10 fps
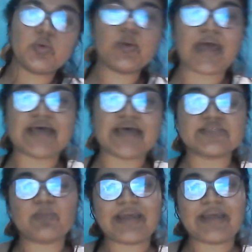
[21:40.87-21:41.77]
as
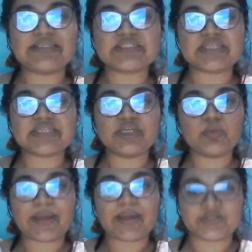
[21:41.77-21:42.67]
-3
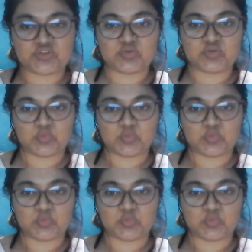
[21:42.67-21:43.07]
to